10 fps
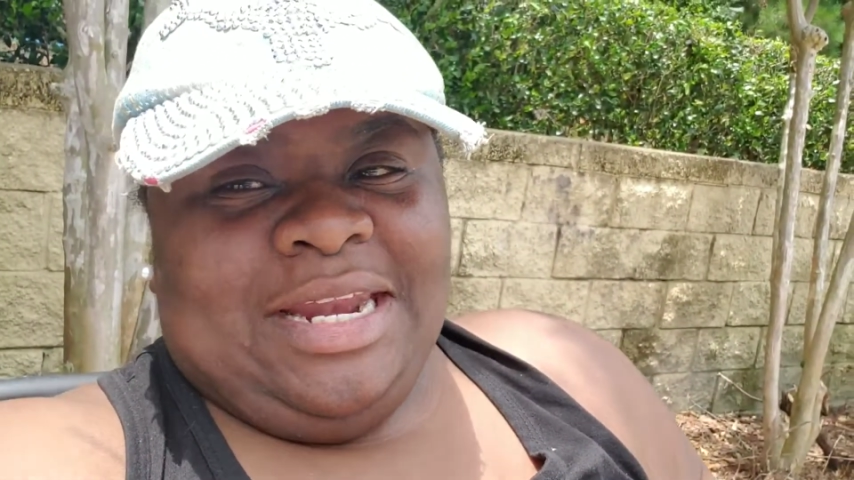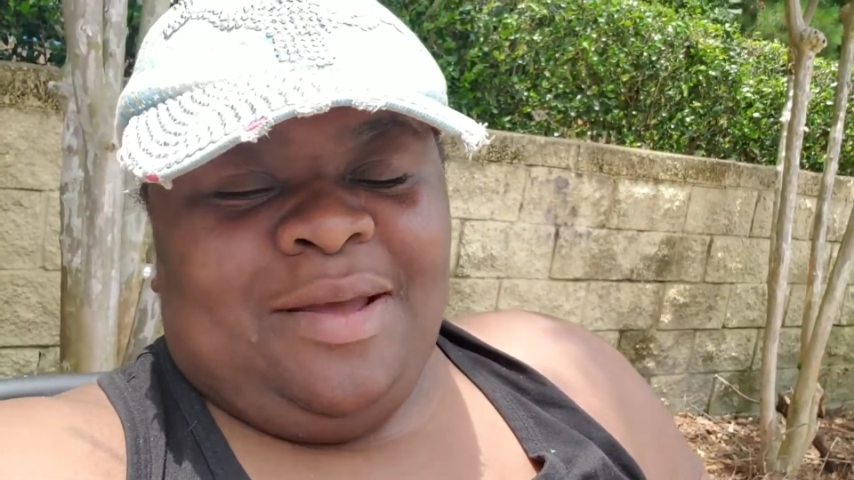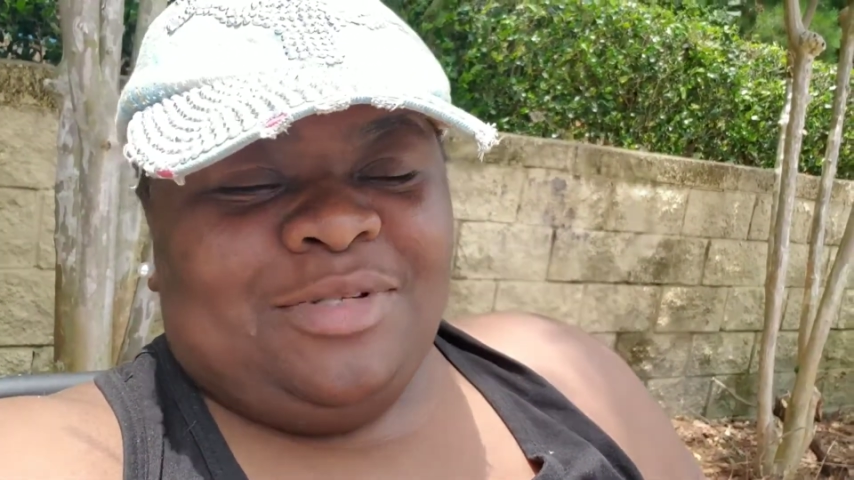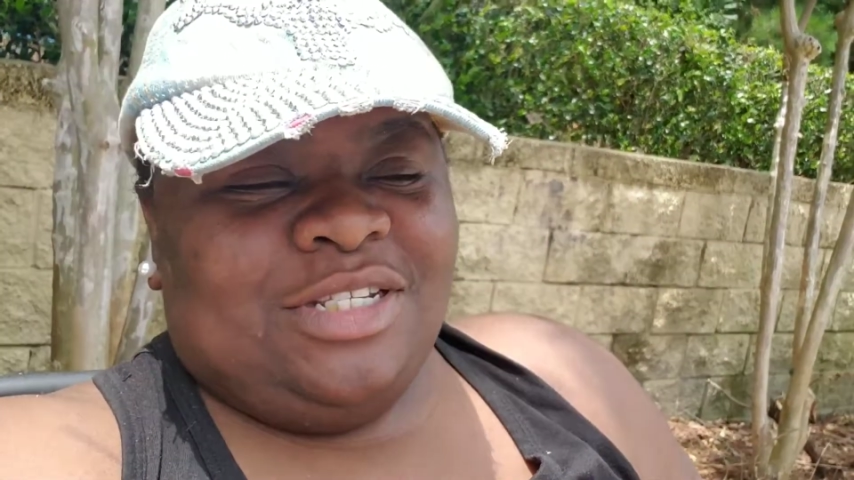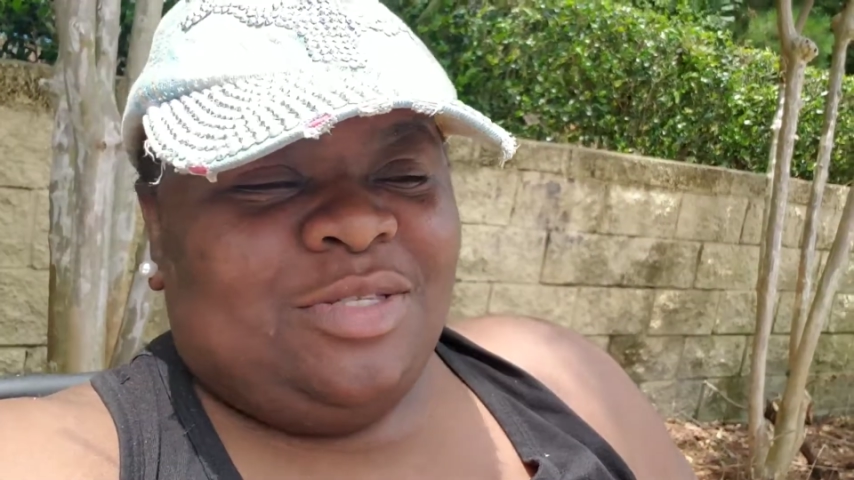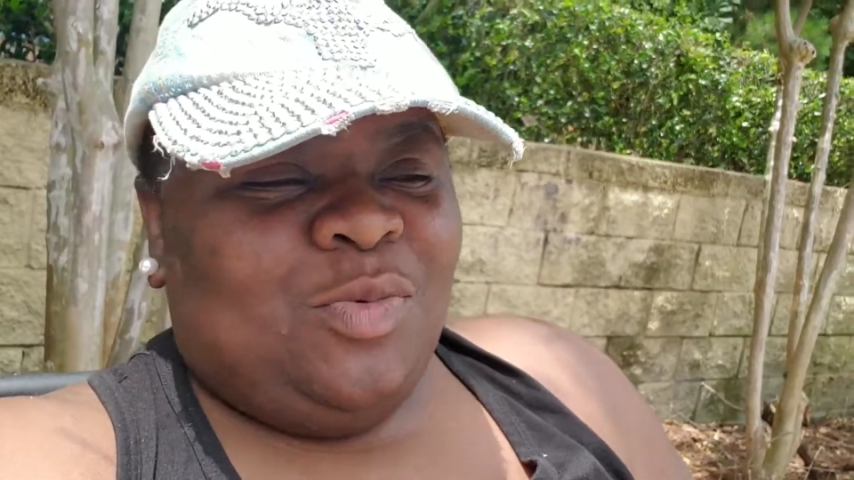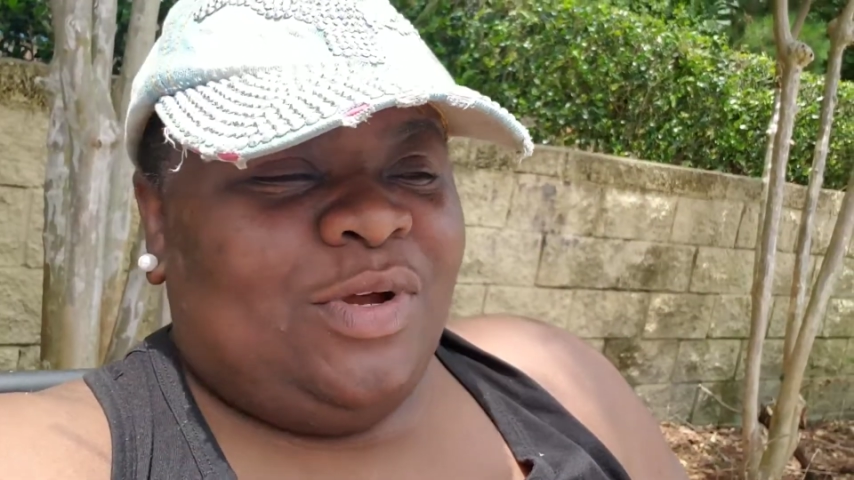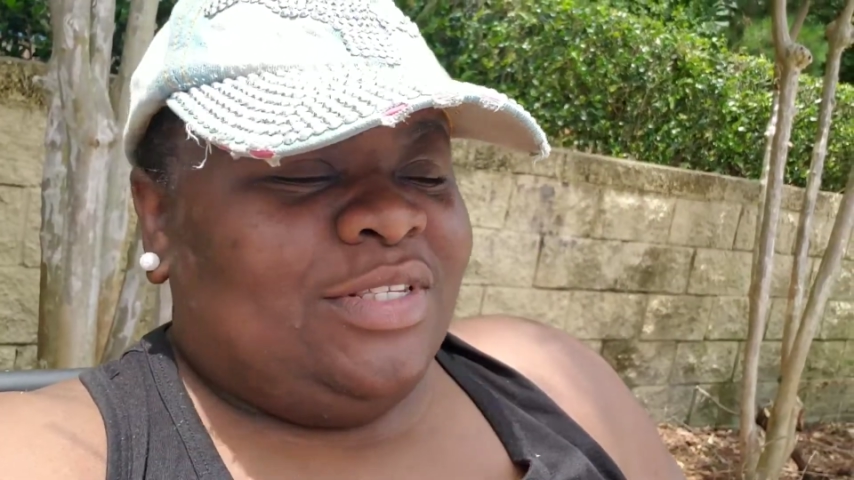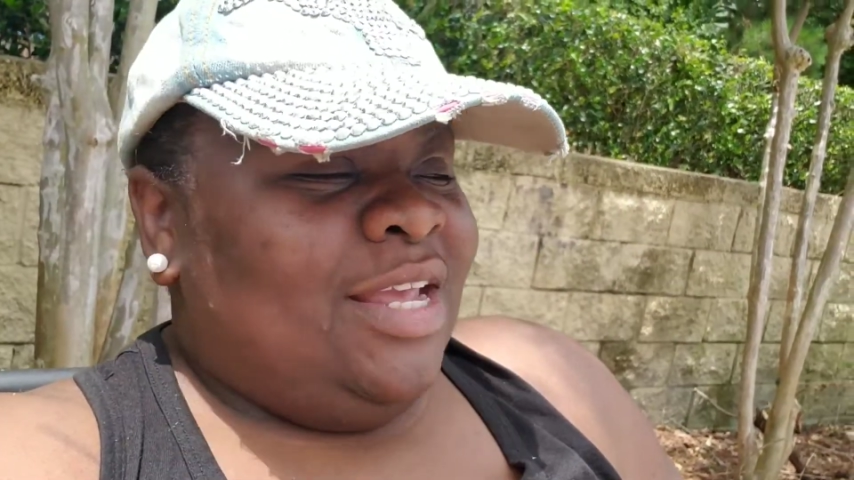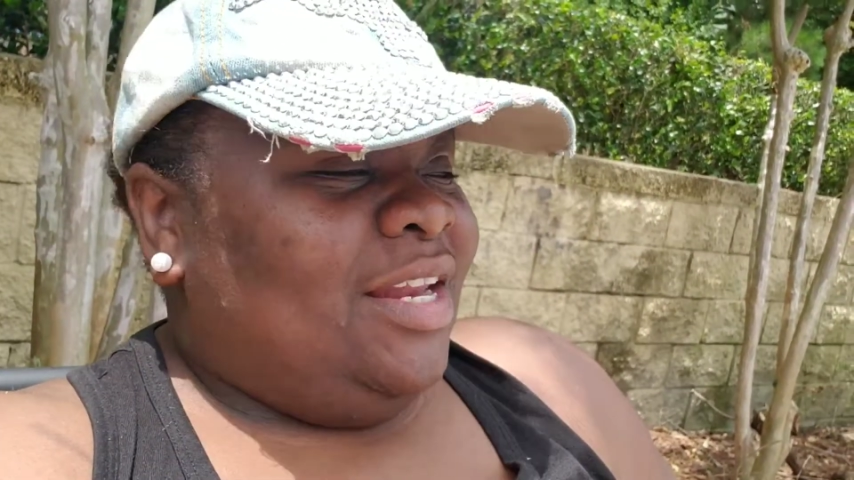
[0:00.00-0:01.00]
and I'm just the
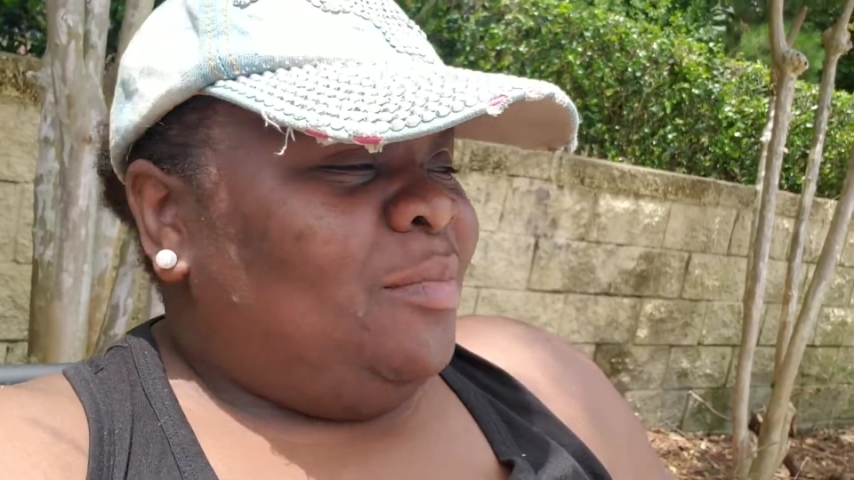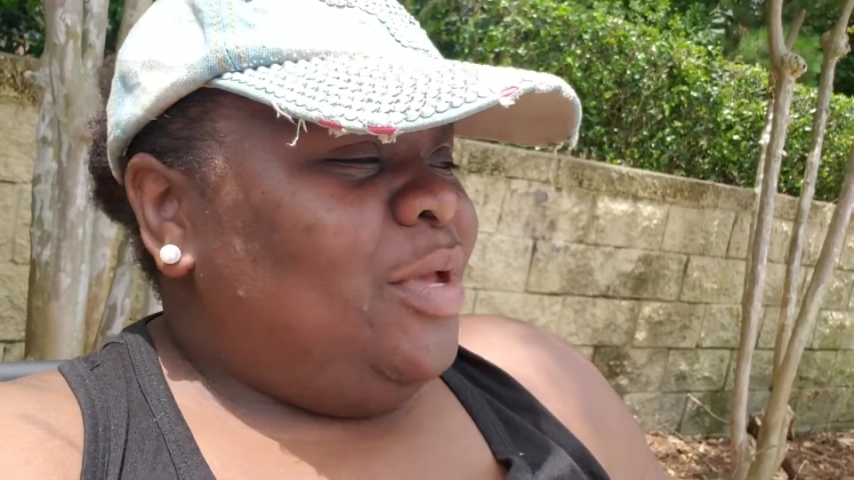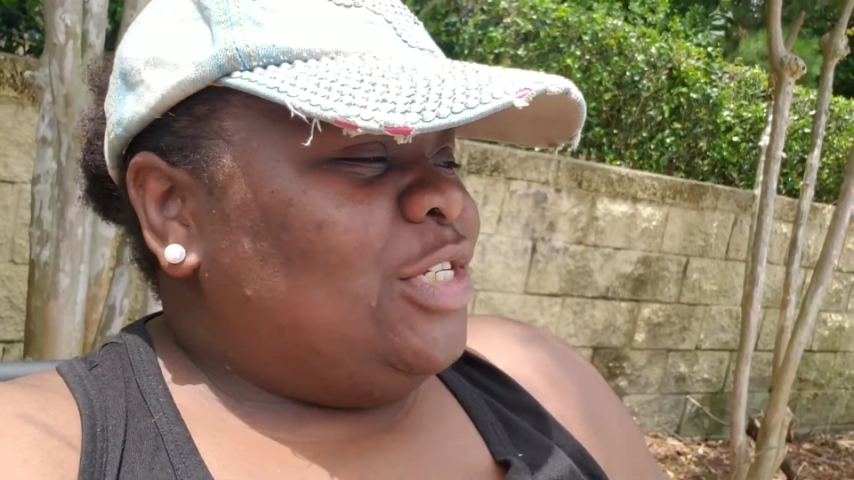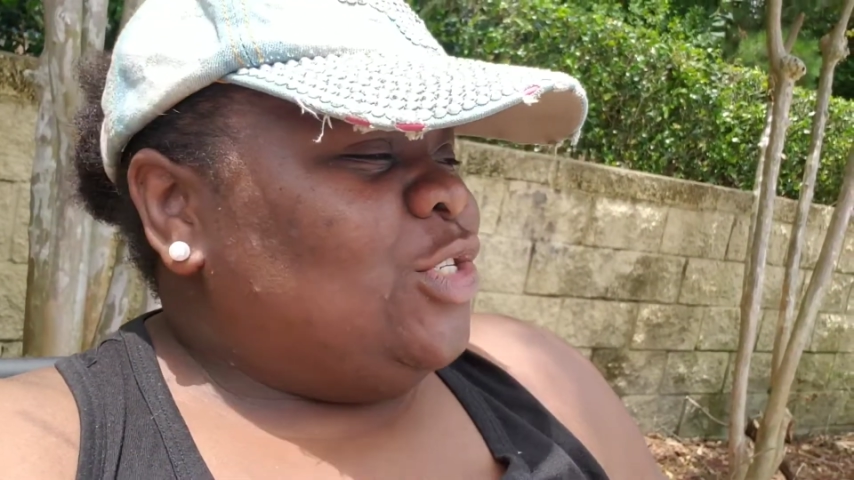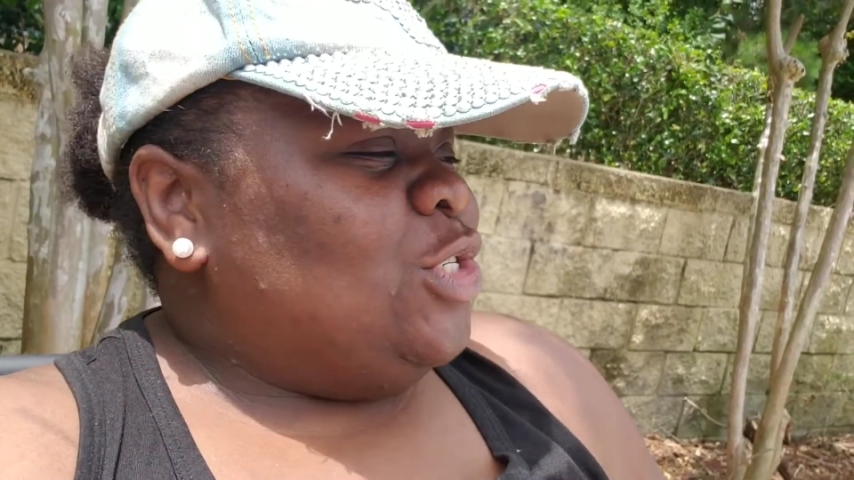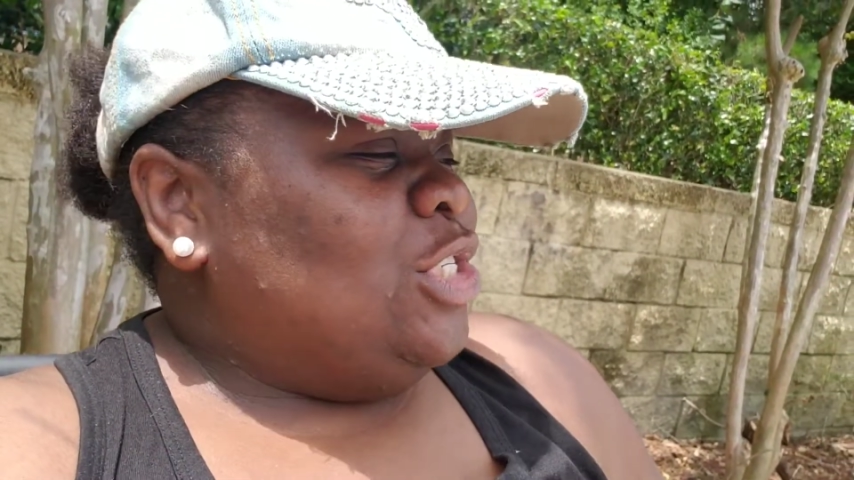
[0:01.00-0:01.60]
one taking the picture.